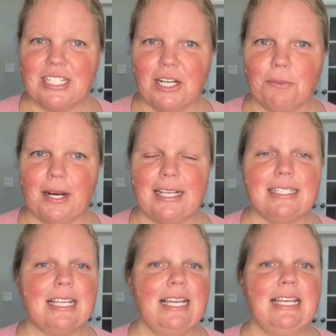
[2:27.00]
sale
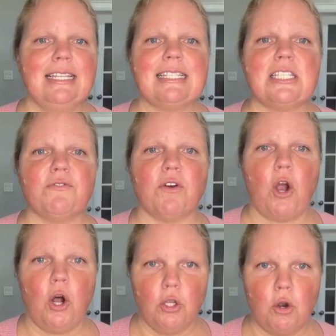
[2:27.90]
price, this is
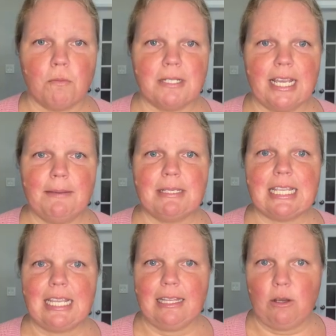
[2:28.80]
for all home types
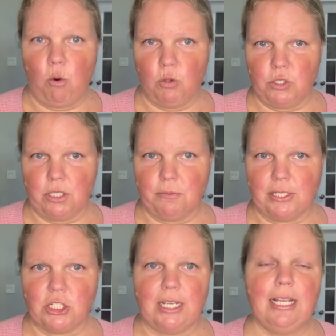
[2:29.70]
in the whole Durham
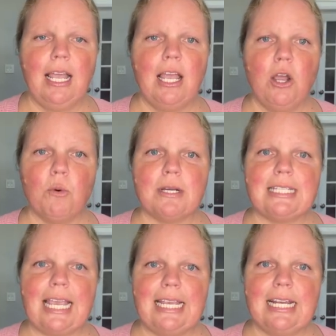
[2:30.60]
region,
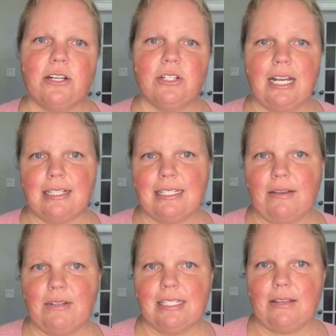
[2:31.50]
was
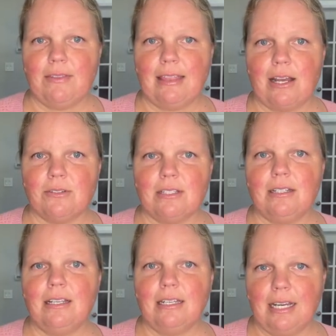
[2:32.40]

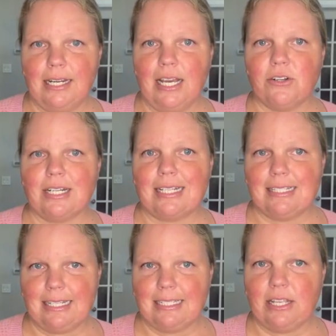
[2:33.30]

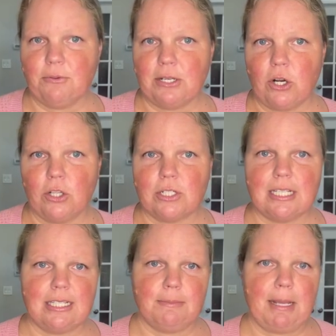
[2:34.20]

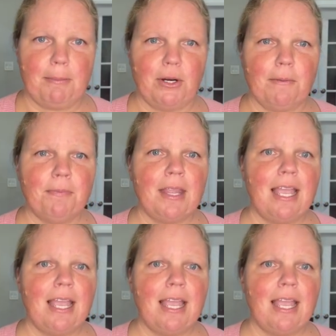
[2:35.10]
$877,963 in September.